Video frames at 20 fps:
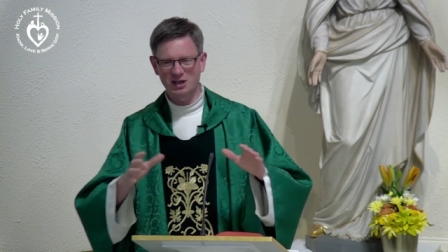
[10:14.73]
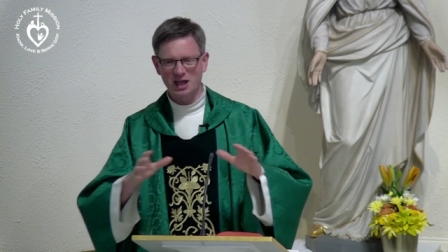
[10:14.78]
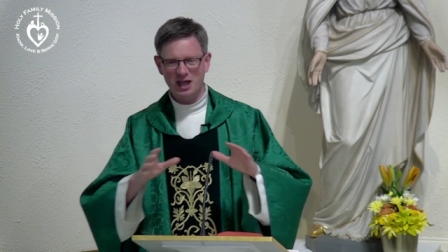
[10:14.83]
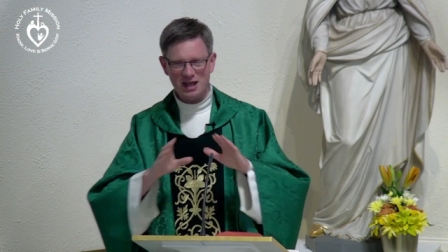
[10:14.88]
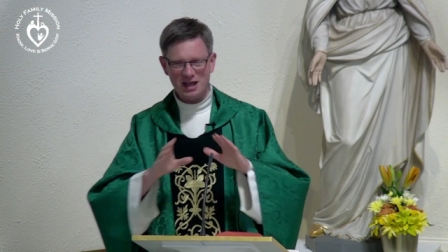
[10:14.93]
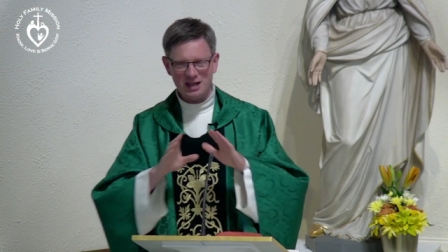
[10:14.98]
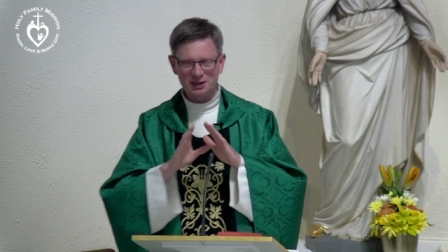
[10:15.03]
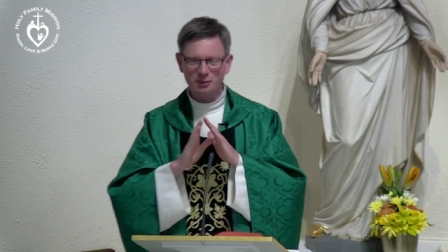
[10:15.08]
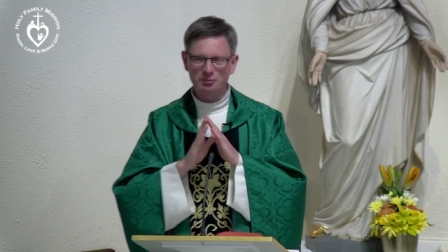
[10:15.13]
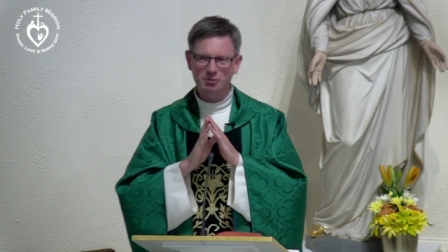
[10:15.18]

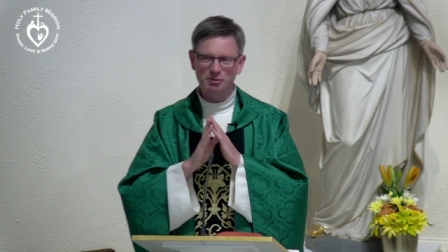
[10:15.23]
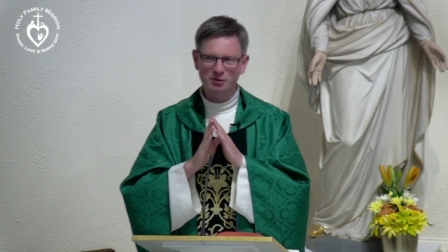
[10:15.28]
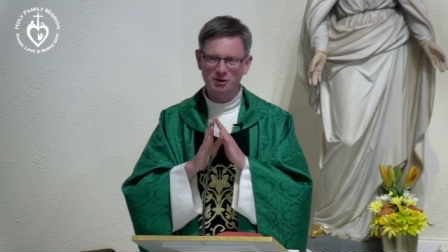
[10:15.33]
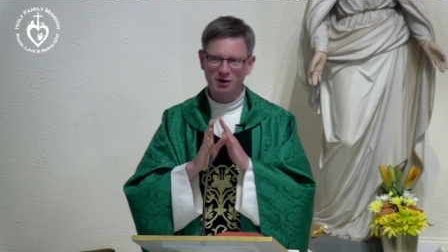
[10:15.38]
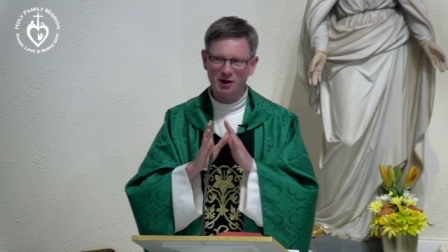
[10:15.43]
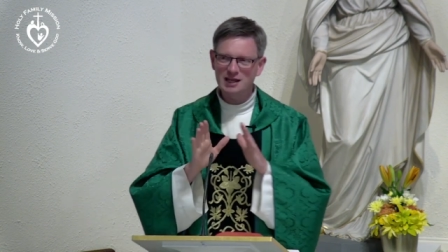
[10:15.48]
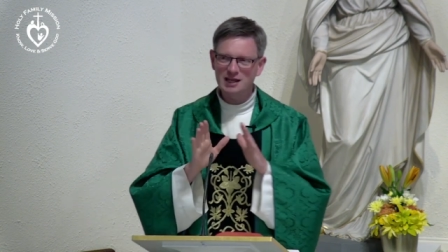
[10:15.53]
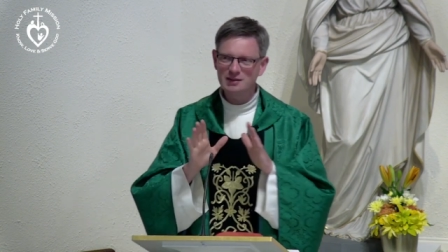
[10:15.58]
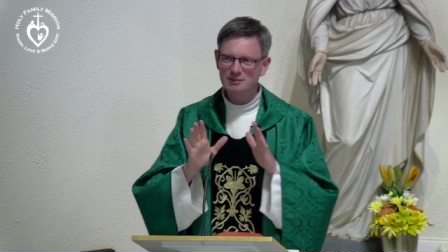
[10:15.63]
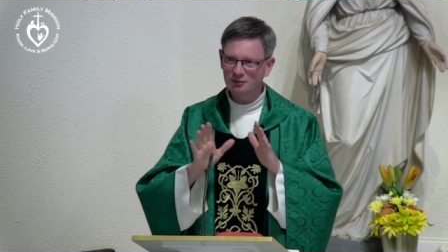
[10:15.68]
in the
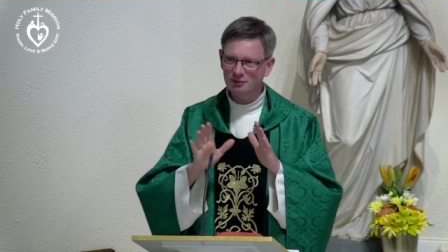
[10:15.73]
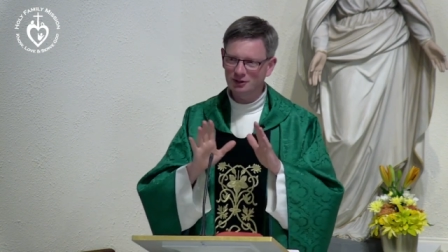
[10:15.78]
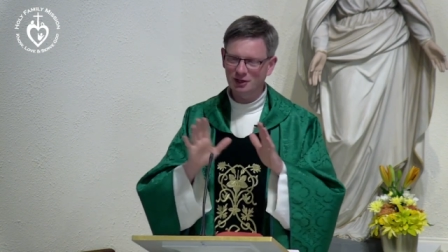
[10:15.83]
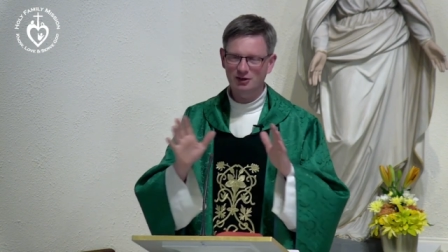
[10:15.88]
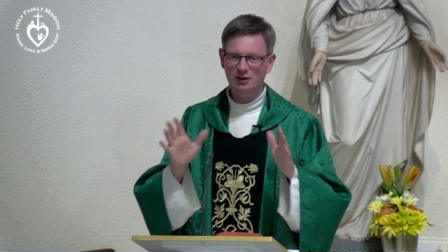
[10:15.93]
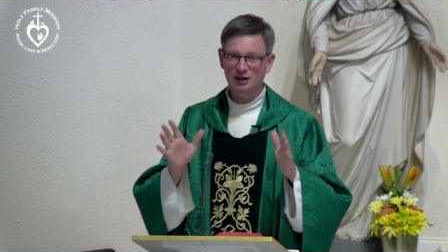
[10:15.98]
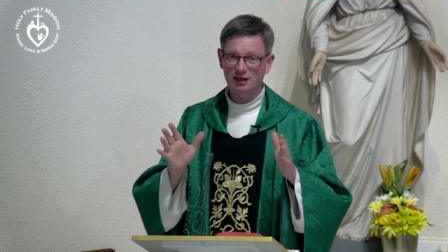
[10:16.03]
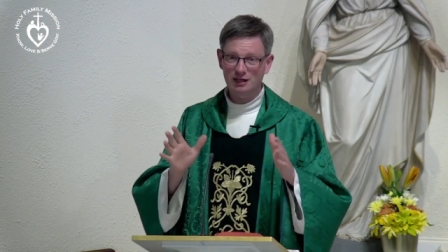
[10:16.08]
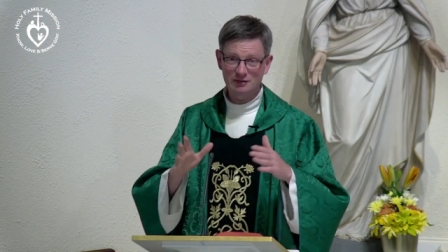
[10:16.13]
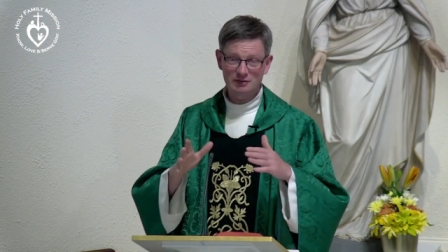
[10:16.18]
prime of their
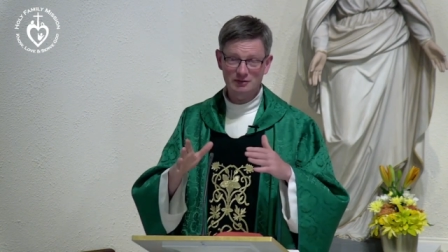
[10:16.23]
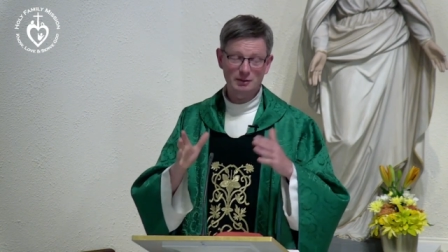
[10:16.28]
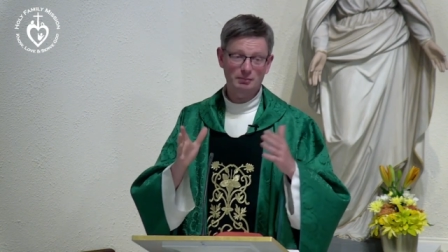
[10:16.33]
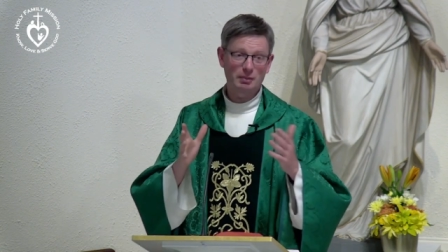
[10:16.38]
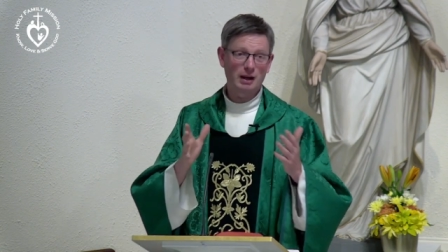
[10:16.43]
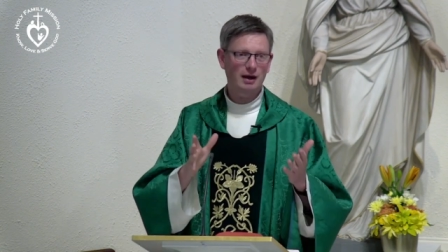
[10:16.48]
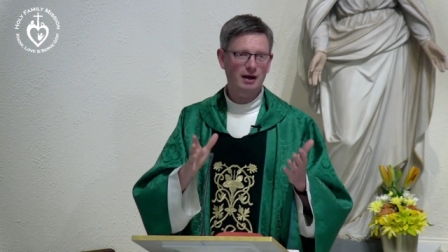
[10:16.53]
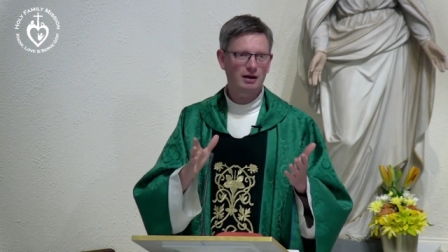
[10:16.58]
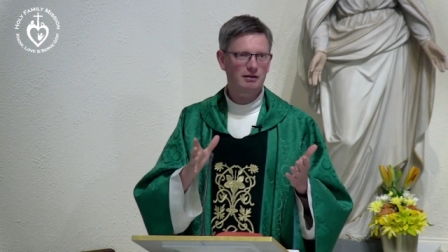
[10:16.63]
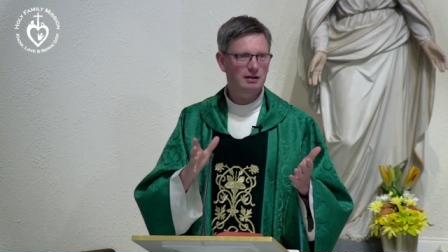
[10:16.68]
lives,
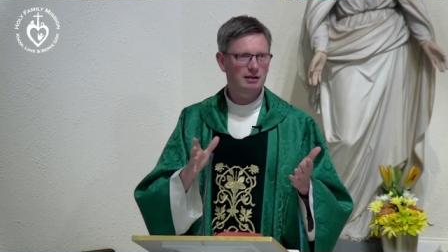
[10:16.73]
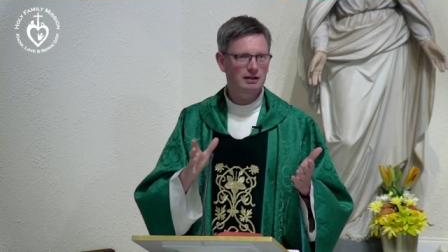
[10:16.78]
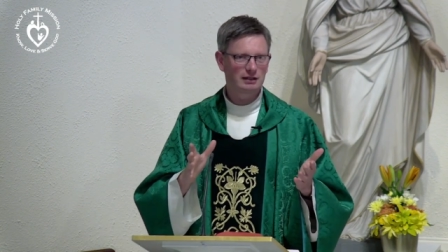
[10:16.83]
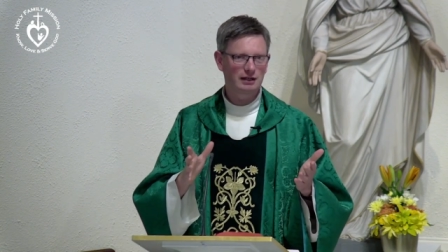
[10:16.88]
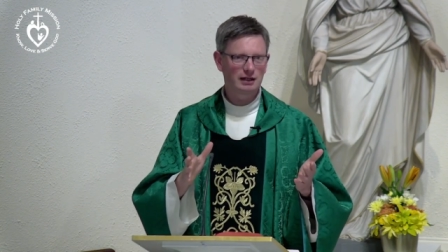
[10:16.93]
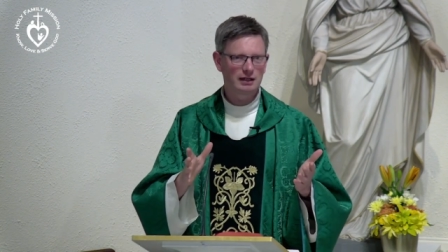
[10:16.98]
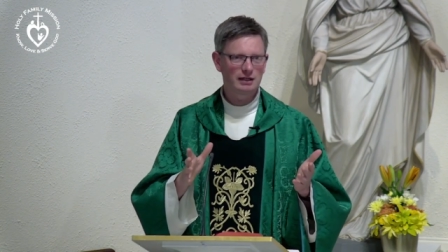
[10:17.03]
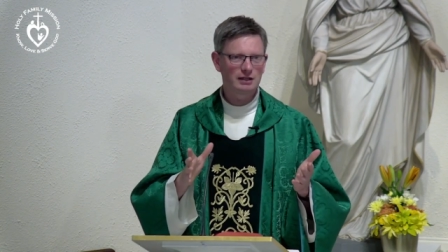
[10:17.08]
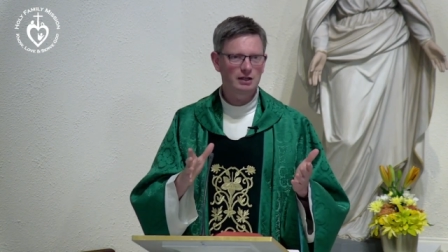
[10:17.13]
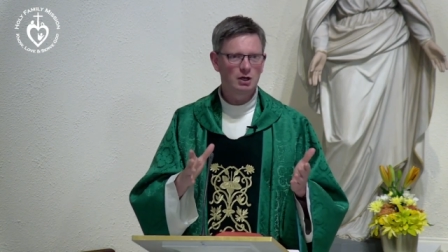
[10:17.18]

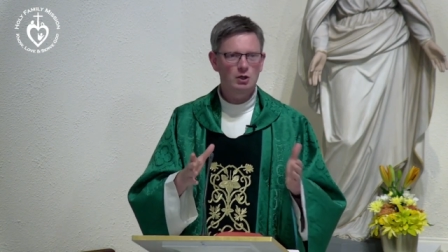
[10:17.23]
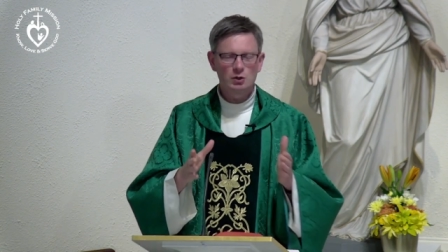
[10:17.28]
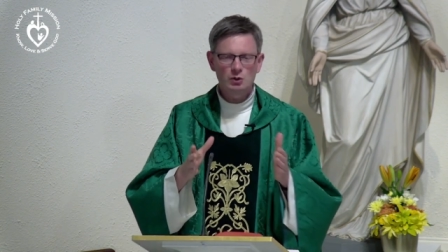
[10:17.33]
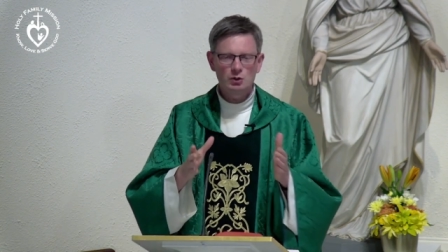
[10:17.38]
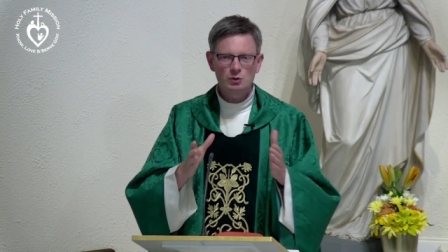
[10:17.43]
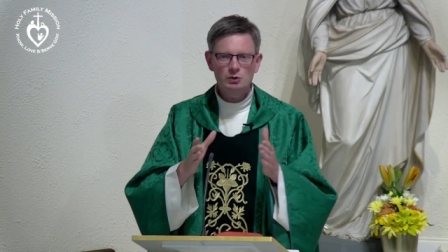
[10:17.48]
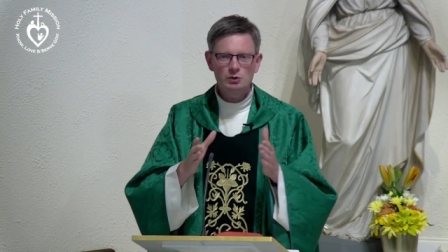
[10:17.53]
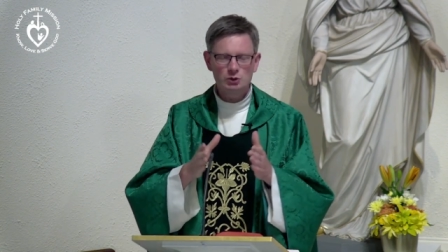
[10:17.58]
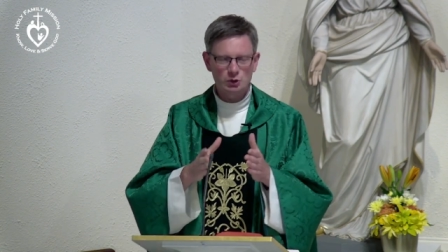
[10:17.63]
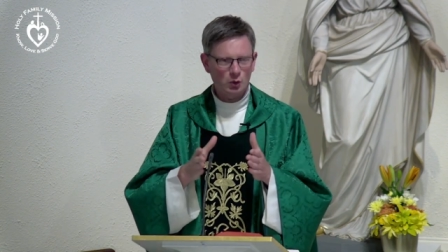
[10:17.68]
apparently,
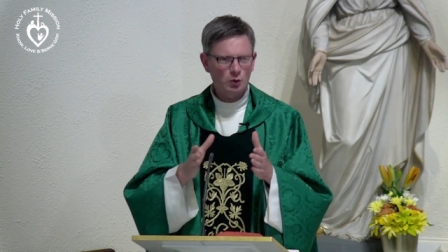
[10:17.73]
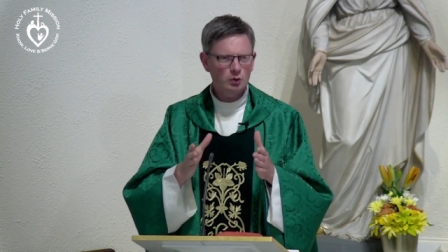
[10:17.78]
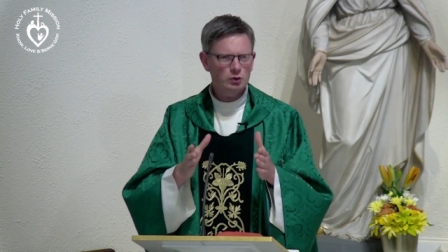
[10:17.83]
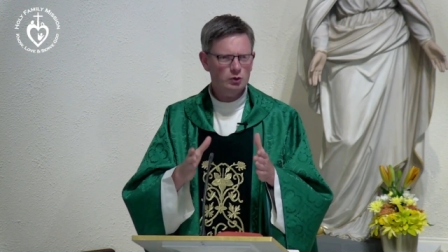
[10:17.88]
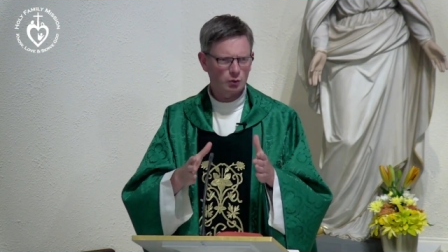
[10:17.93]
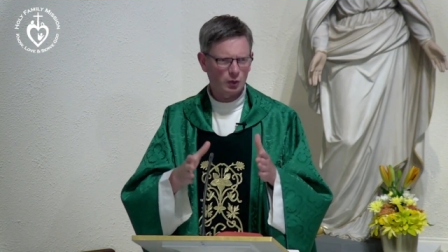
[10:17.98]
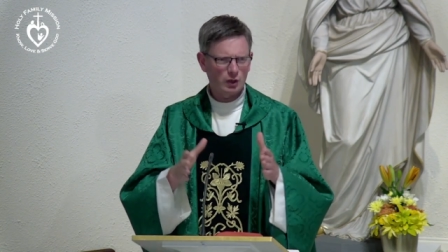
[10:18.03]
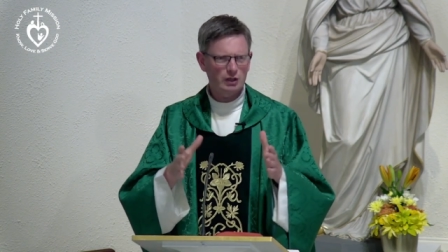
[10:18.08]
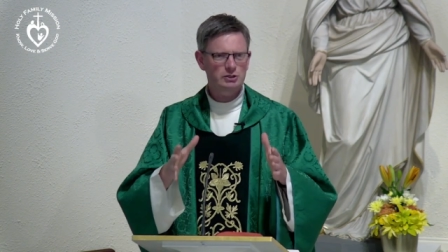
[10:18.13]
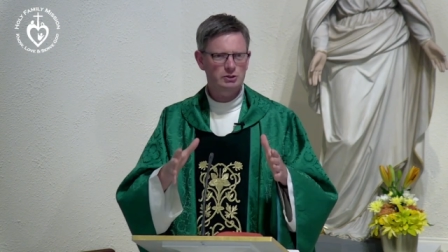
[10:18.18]
who don't
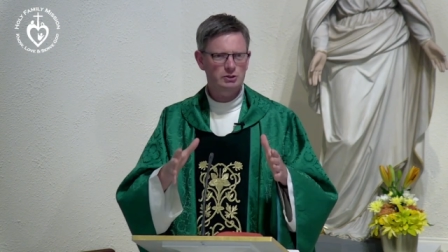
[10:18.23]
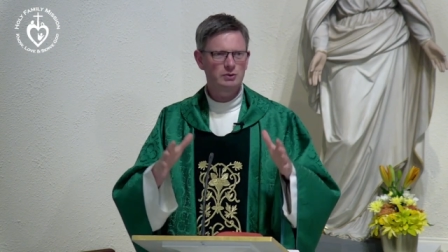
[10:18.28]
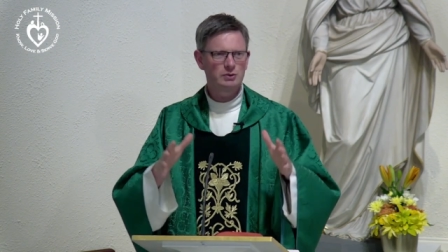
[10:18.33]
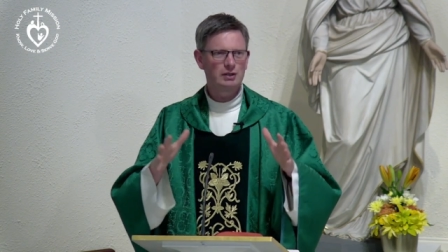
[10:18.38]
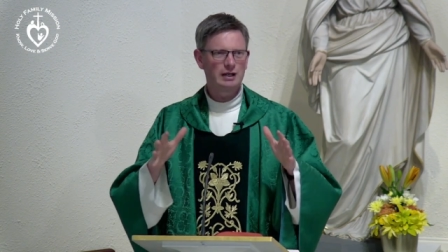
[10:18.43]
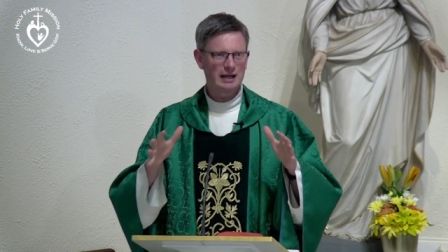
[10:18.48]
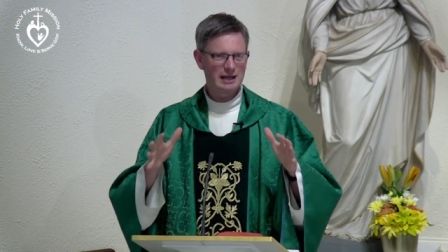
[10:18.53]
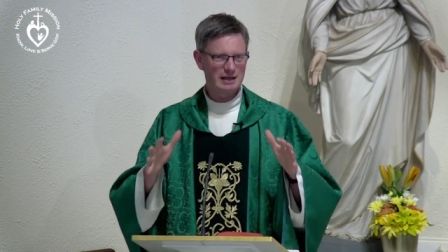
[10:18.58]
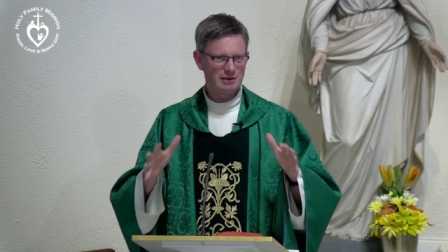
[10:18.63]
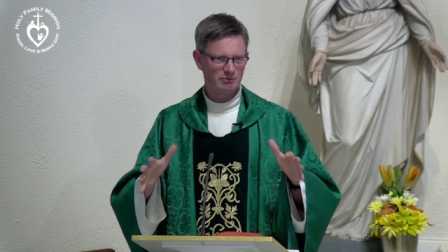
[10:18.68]
want to
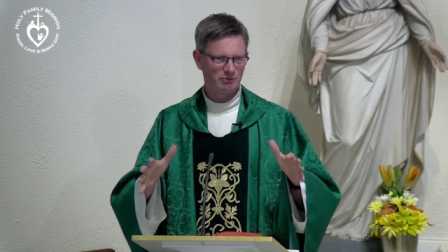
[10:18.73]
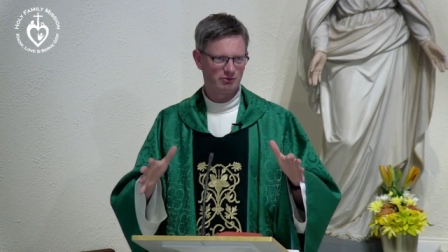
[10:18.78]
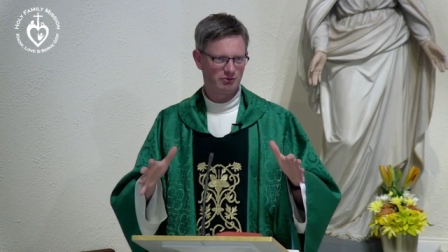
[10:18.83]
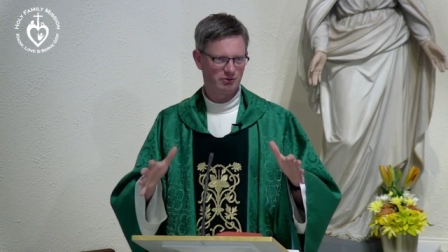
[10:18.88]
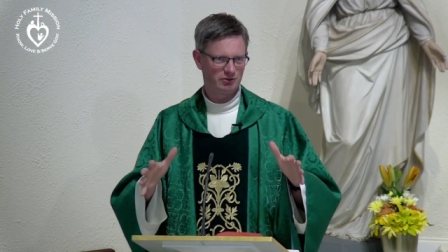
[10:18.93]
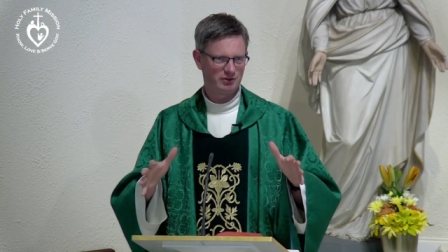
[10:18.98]
live.